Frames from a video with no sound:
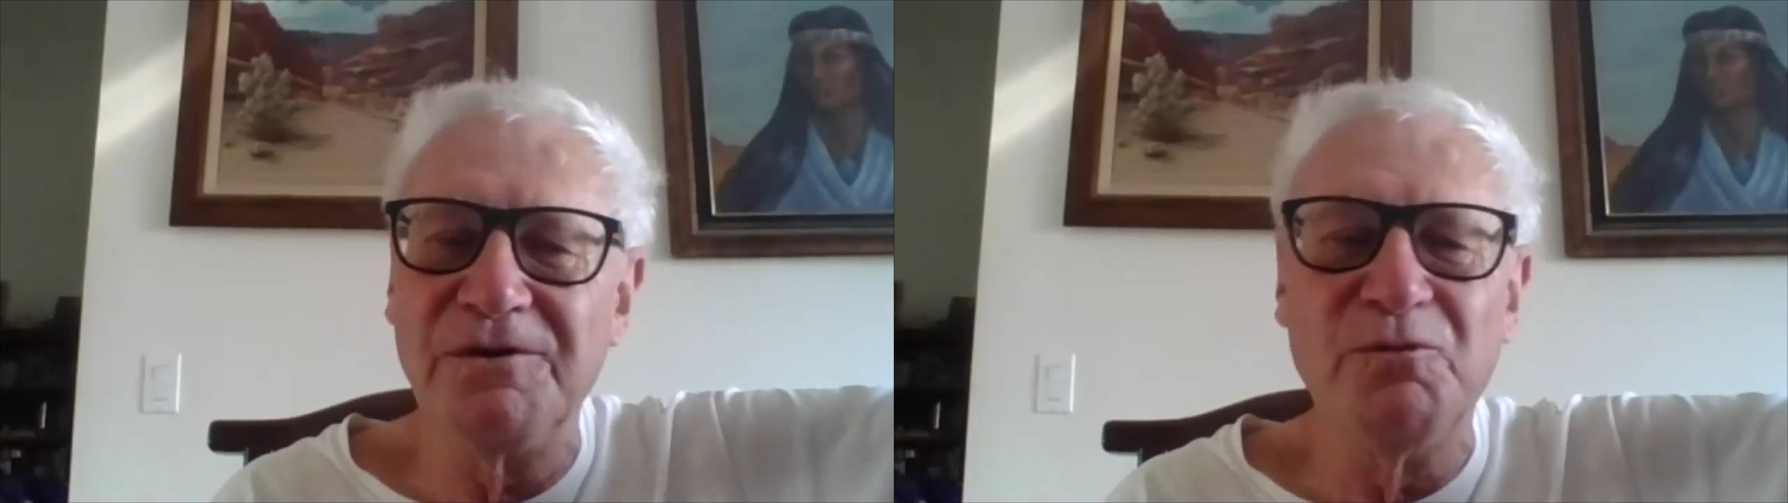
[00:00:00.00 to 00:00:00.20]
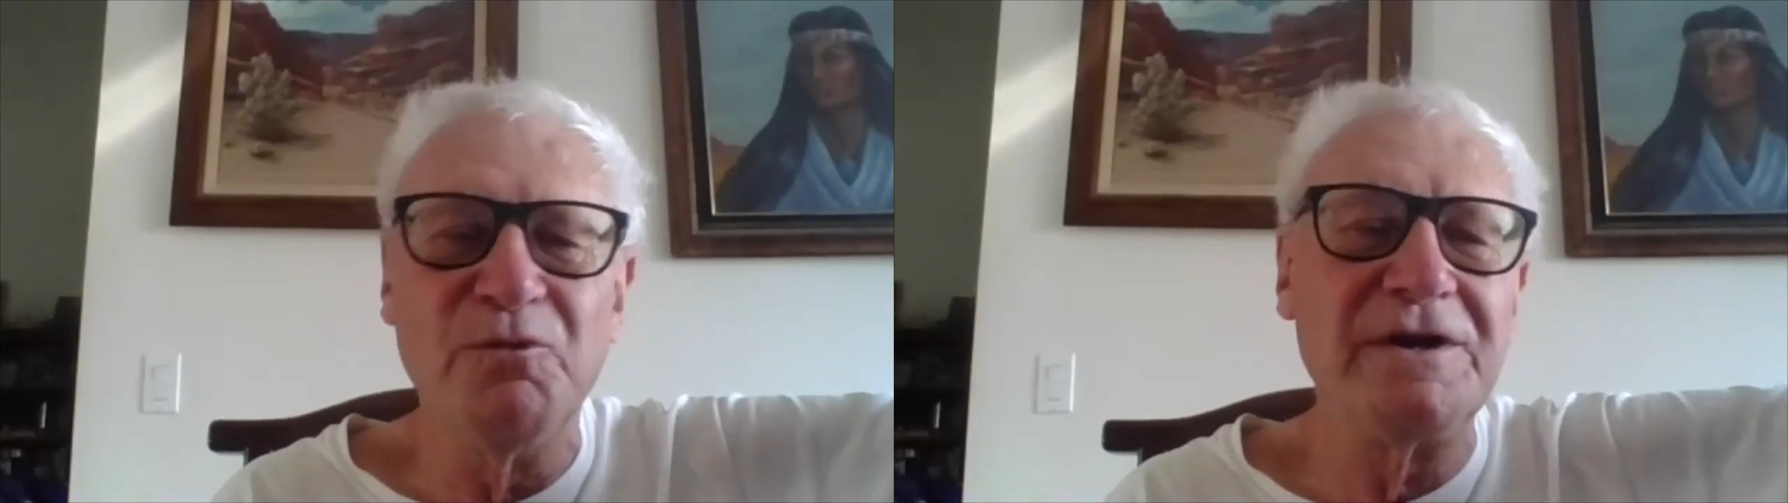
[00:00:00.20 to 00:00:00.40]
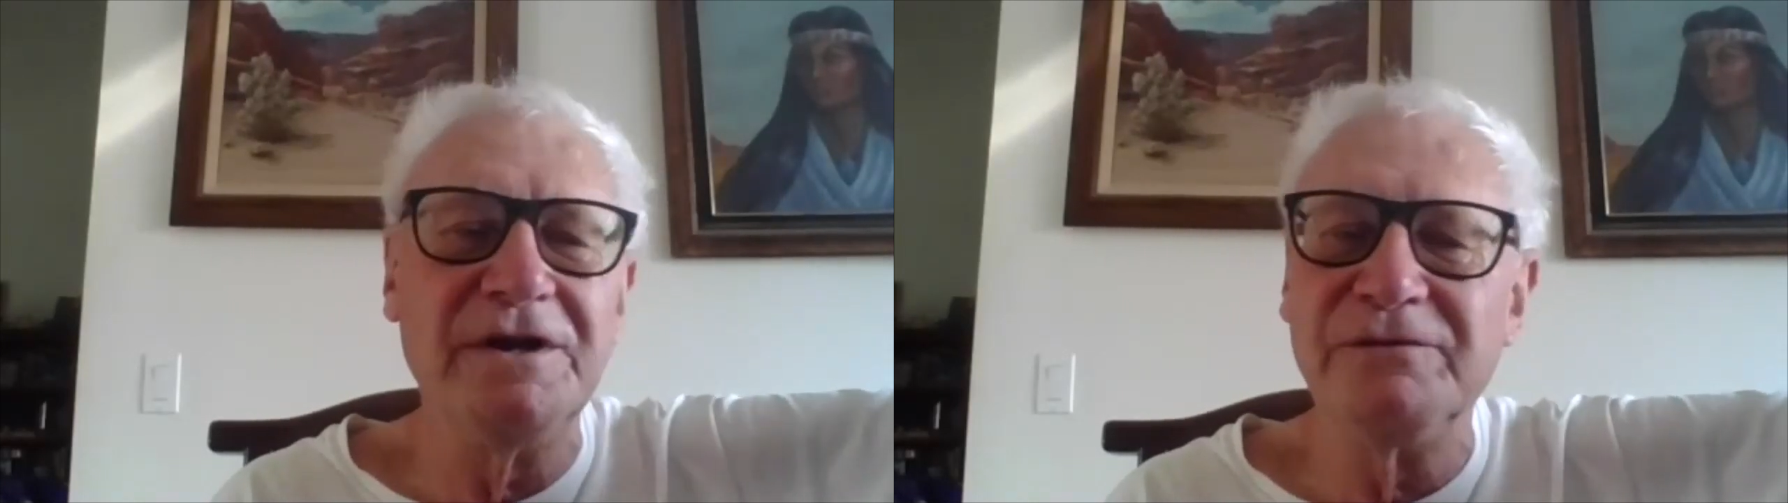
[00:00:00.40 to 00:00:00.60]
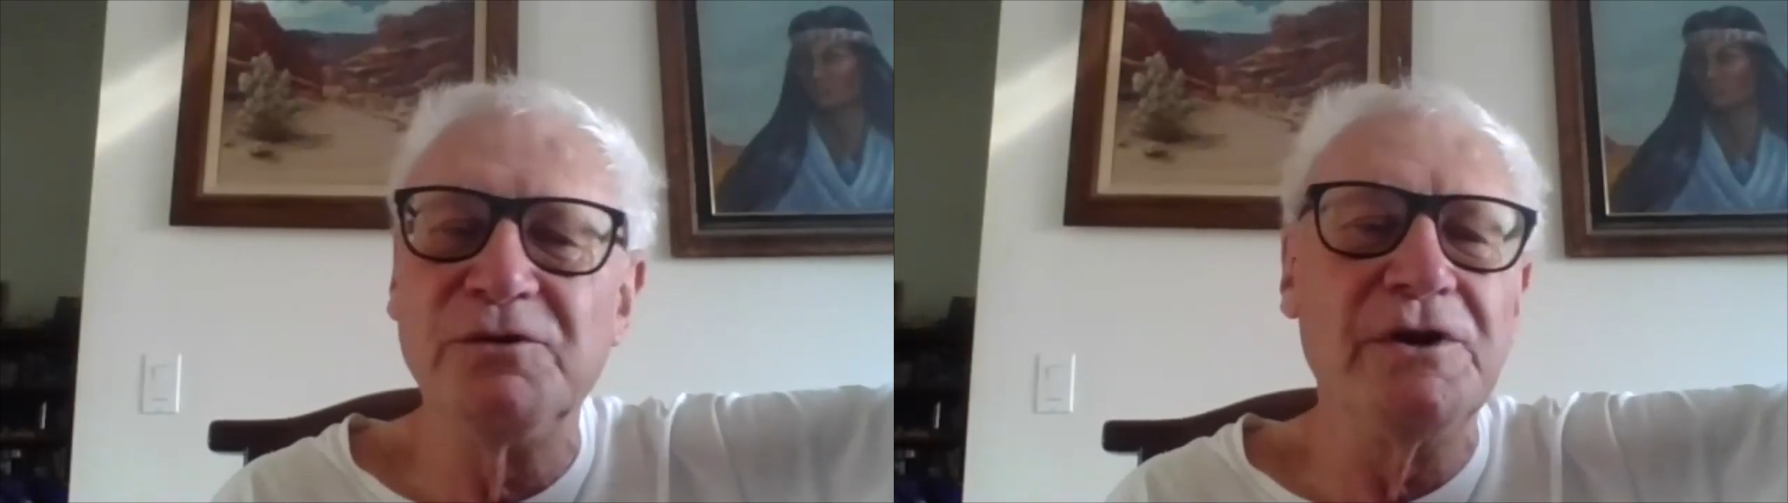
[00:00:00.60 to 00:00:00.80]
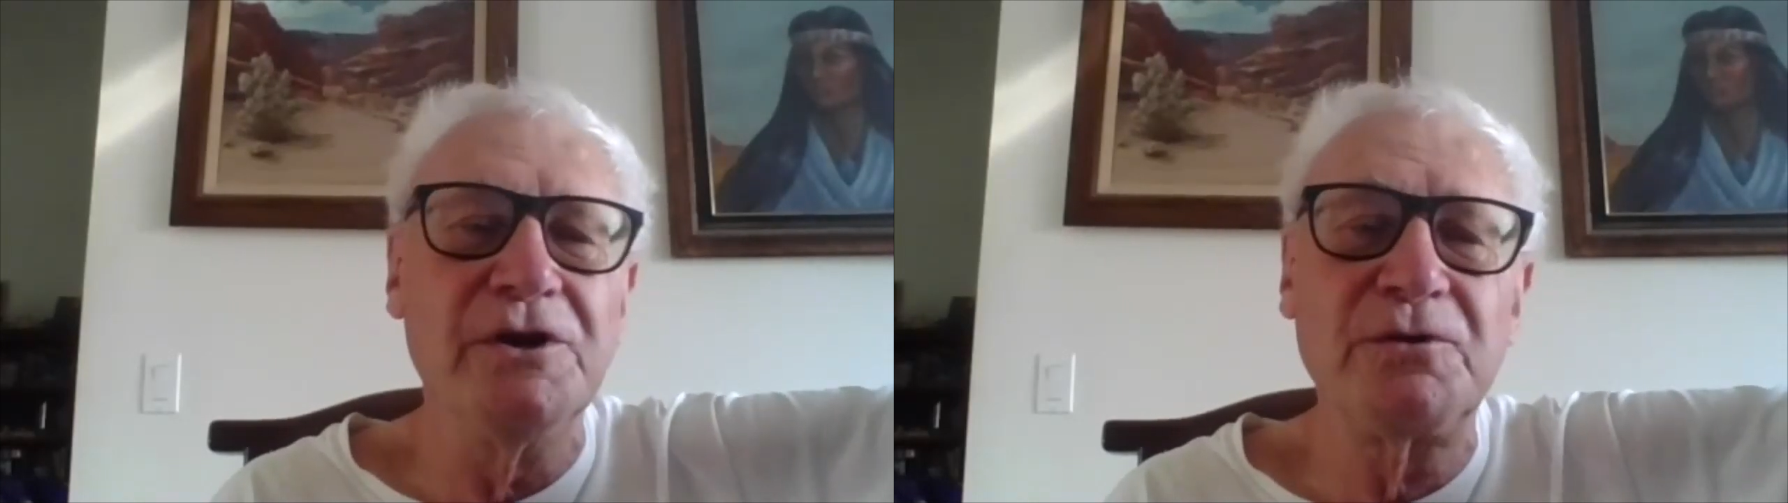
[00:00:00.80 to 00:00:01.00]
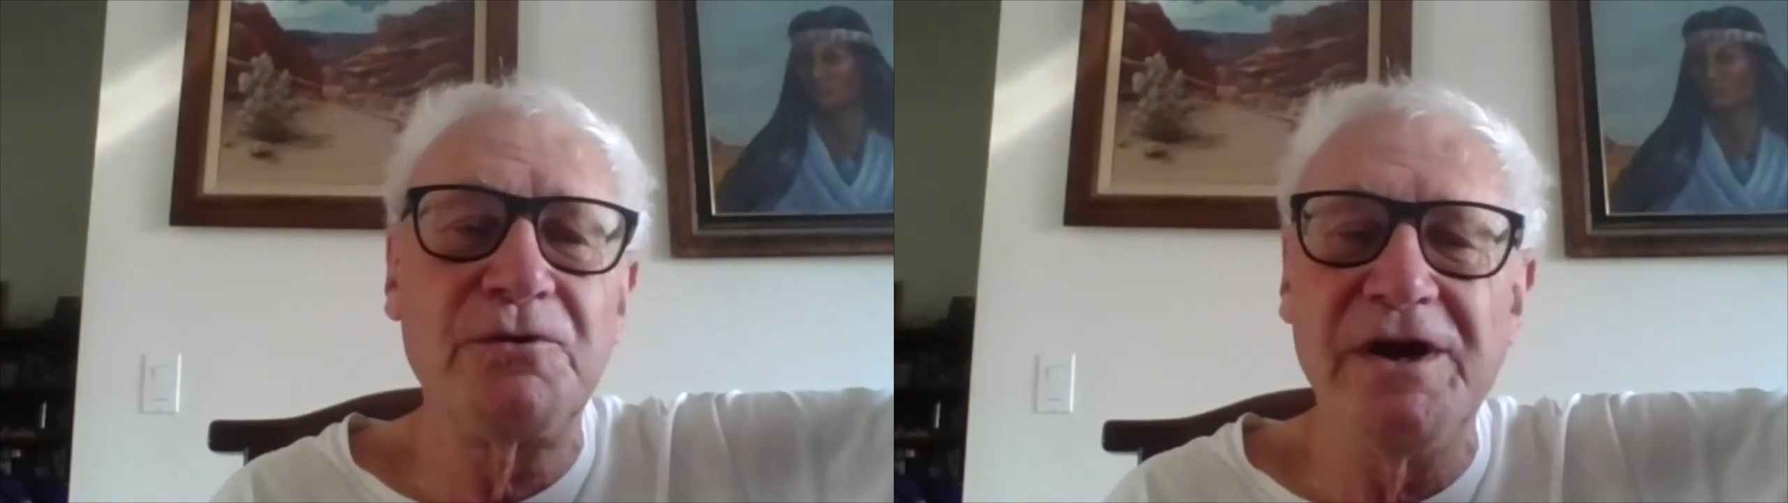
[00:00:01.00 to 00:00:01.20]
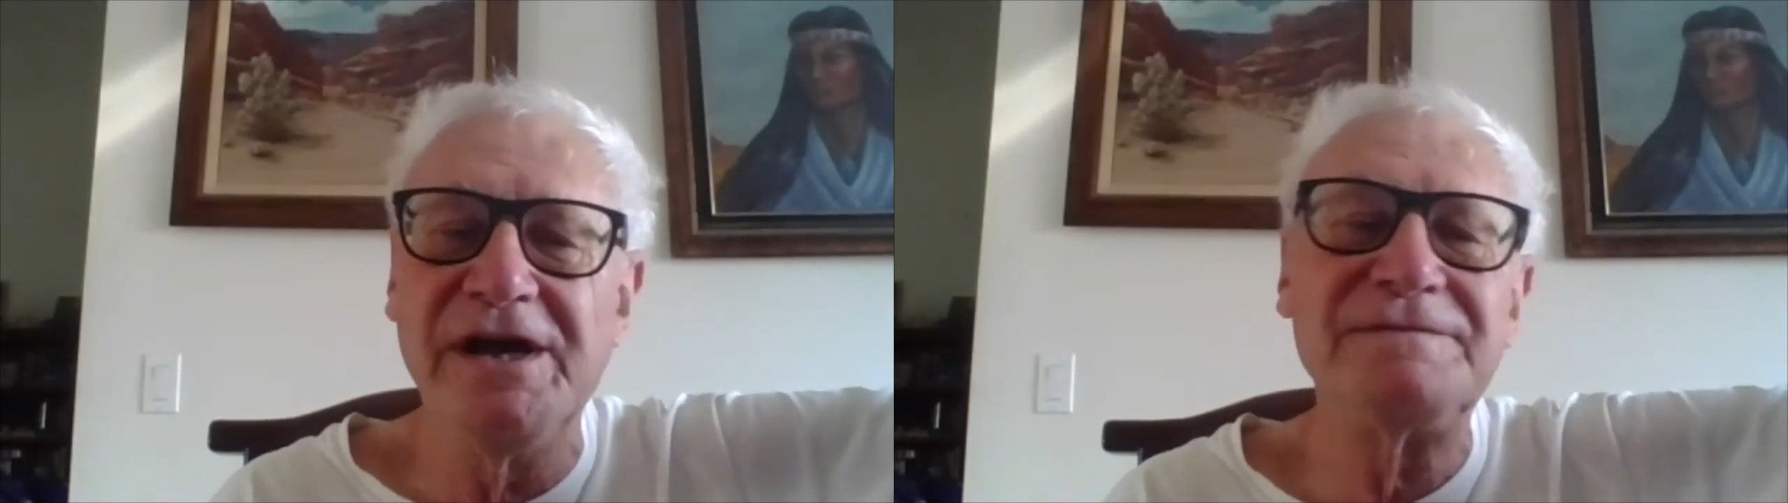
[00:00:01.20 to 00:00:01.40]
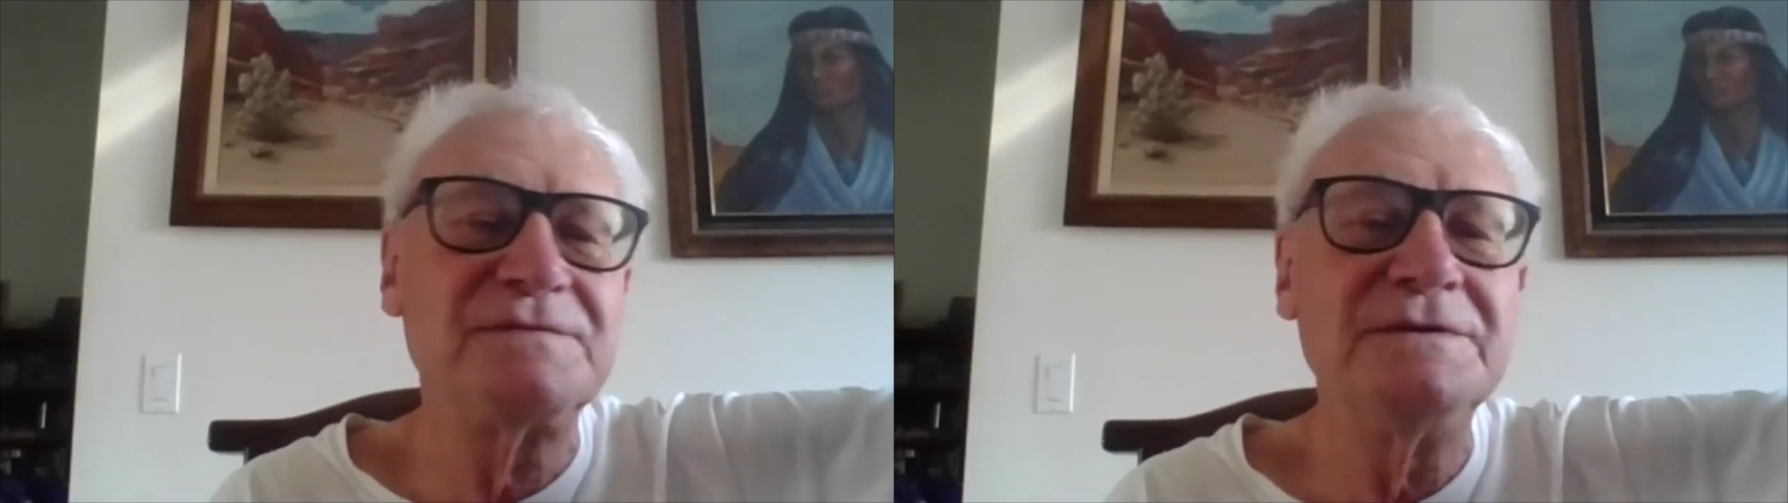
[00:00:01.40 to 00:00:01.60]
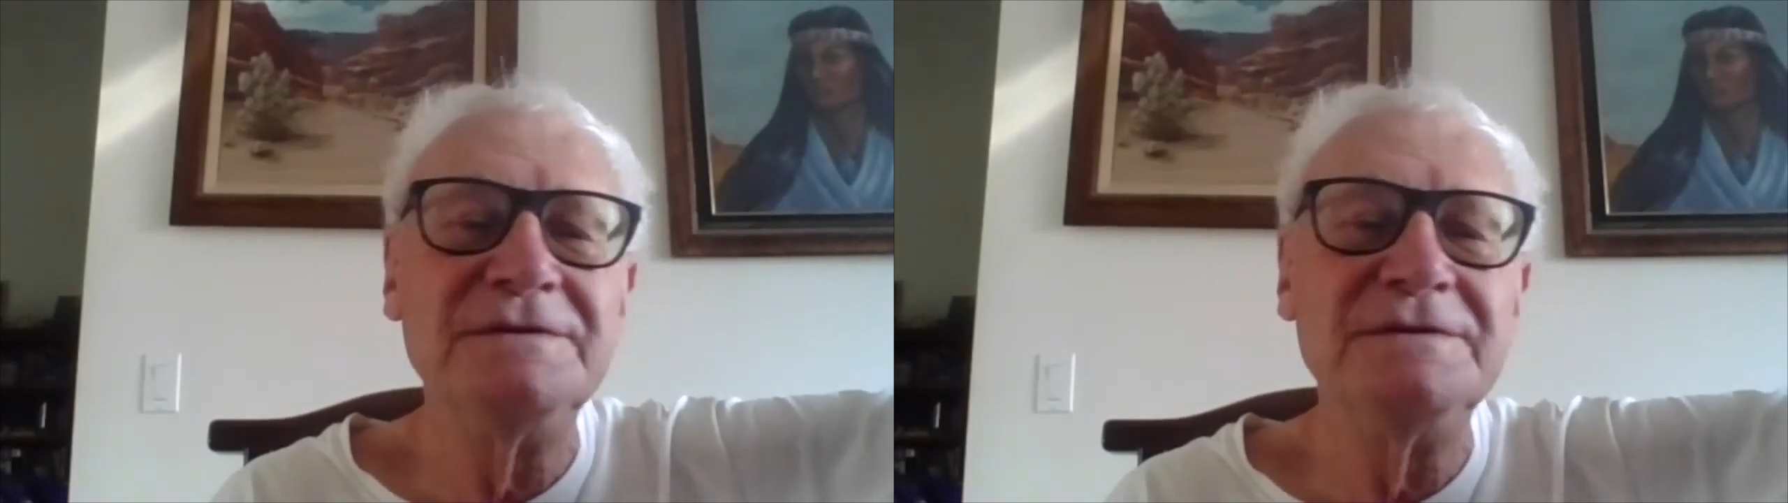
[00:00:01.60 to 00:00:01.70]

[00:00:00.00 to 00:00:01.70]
whatever, aircraft,